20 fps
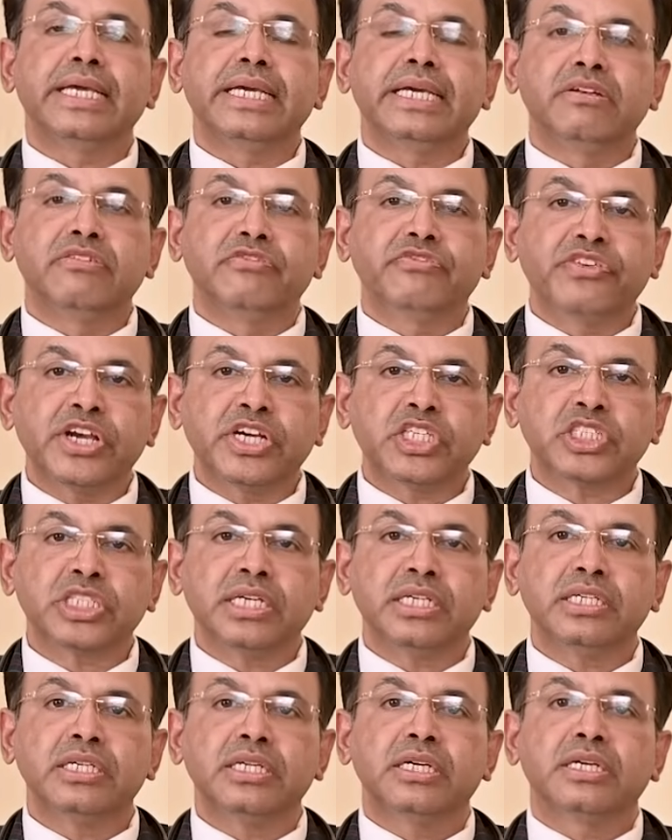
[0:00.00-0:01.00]

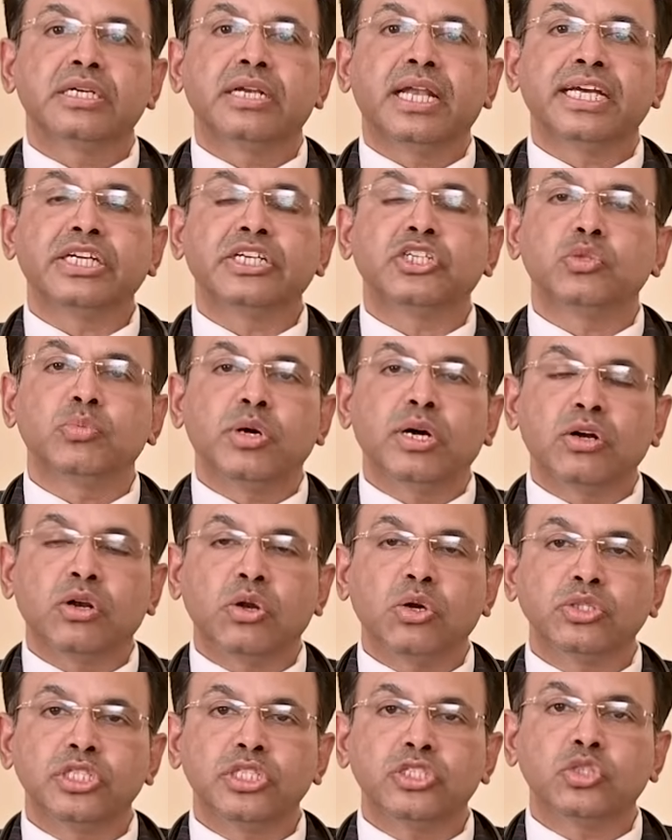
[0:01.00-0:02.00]
Infection like
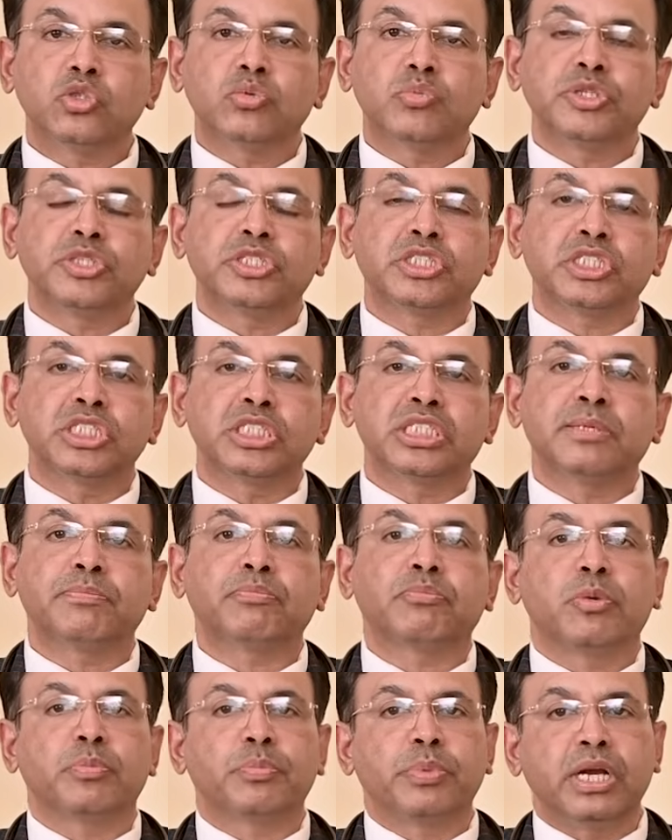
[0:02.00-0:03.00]
tuberculosis should be
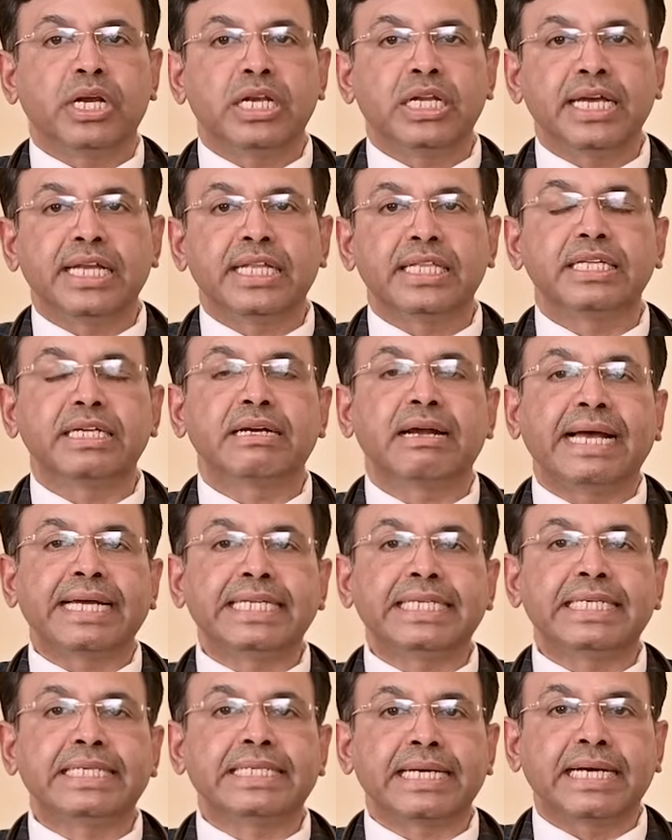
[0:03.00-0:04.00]
treated properly and in the
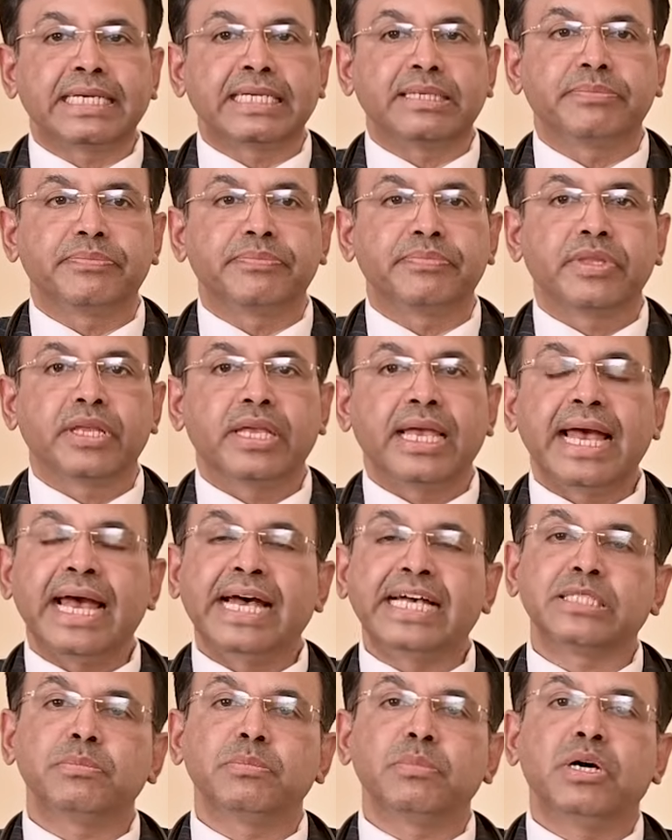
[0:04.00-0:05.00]
right time
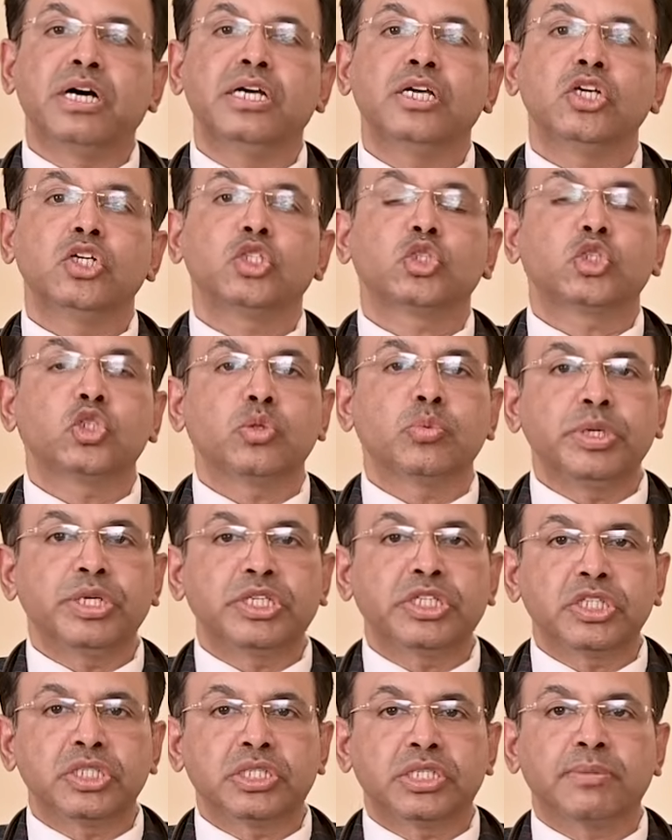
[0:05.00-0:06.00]
asthma should
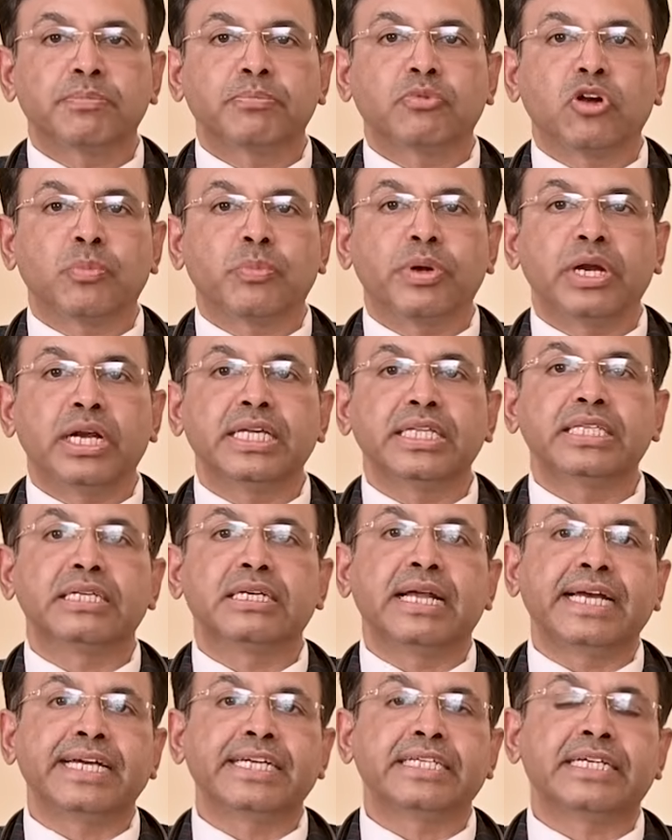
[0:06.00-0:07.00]
be treated properly in
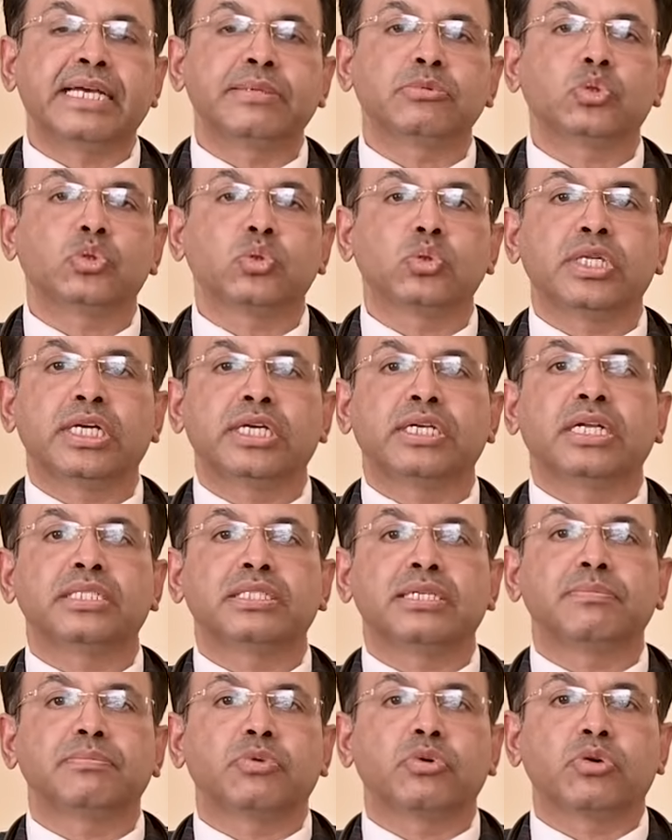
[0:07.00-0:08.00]
the right time so that
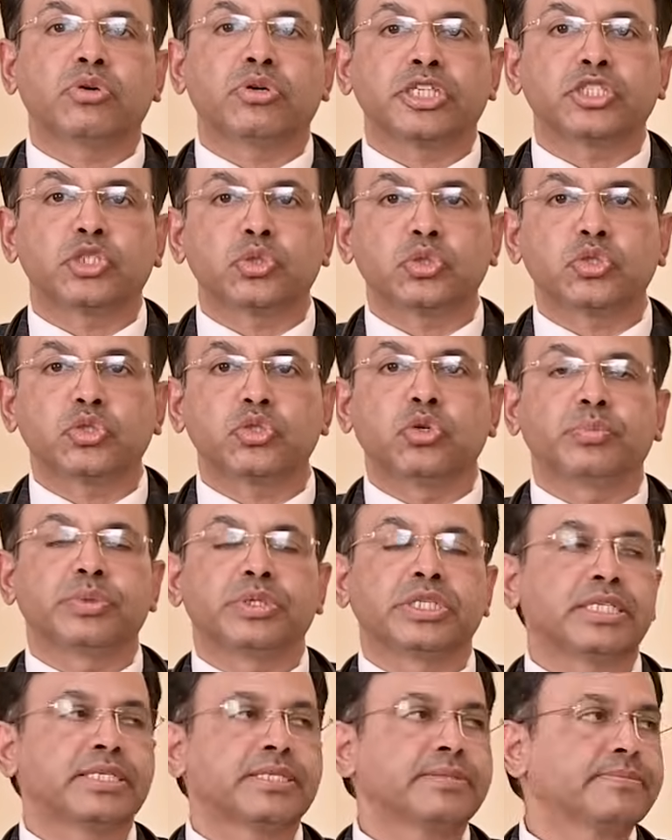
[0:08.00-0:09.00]
doesn't progress to COPD.